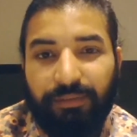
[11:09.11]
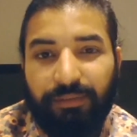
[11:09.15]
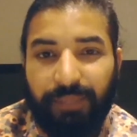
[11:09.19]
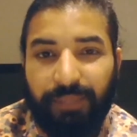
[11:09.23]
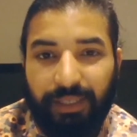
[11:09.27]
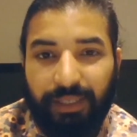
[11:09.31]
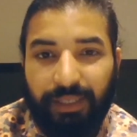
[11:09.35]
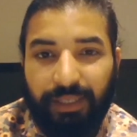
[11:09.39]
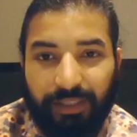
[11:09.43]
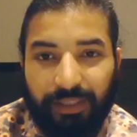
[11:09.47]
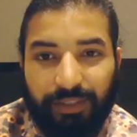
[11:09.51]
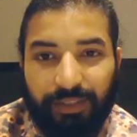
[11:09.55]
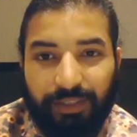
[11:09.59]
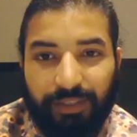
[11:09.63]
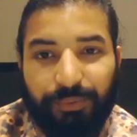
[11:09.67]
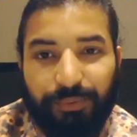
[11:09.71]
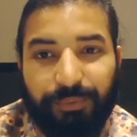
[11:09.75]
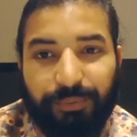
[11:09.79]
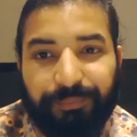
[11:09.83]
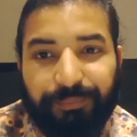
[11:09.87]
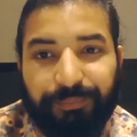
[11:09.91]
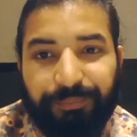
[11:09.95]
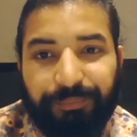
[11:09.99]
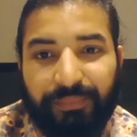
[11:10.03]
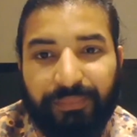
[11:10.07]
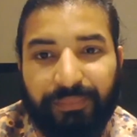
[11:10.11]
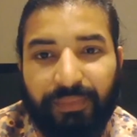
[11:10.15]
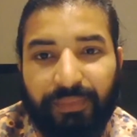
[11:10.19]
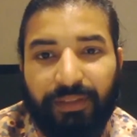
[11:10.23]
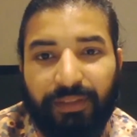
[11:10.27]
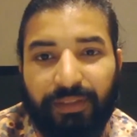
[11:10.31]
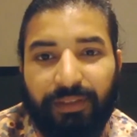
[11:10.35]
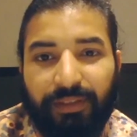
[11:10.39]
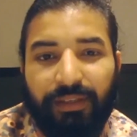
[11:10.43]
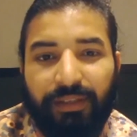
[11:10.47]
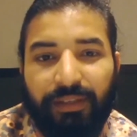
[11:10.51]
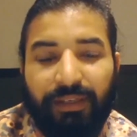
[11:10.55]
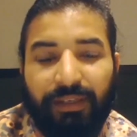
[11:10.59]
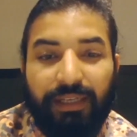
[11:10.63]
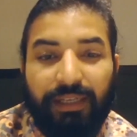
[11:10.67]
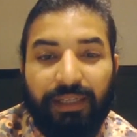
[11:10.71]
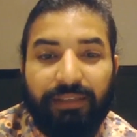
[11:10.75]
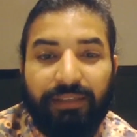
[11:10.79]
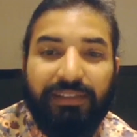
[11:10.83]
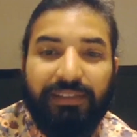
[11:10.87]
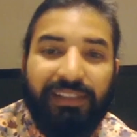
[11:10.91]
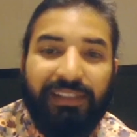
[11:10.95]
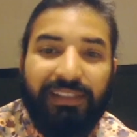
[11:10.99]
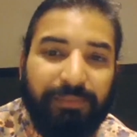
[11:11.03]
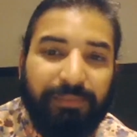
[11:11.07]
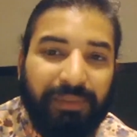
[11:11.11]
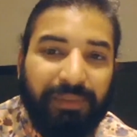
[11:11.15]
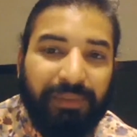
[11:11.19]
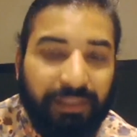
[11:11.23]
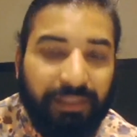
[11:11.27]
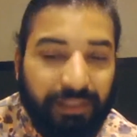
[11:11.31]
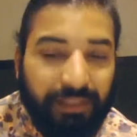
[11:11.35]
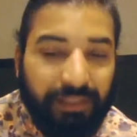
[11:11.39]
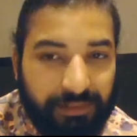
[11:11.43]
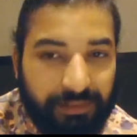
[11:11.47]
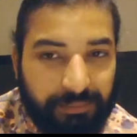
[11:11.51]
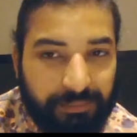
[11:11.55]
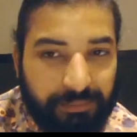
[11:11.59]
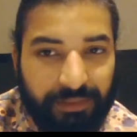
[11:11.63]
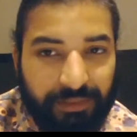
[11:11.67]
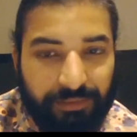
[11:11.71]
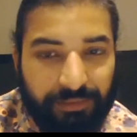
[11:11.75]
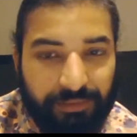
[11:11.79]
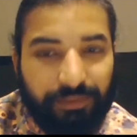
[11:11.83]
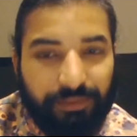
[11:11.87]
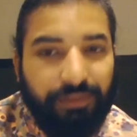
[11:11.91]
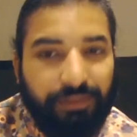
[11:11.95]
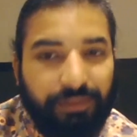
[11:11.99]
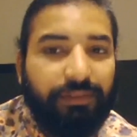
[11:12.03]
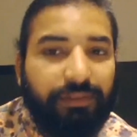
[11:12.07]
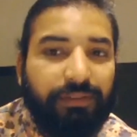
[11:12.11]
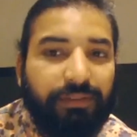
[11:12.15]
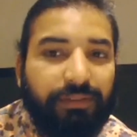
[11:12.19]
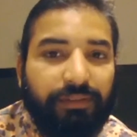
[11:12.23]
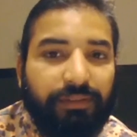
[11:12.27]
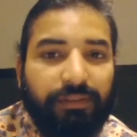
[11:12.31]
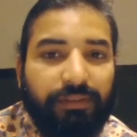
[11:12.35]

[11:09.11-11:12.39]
Bangalore. He has deep engagement with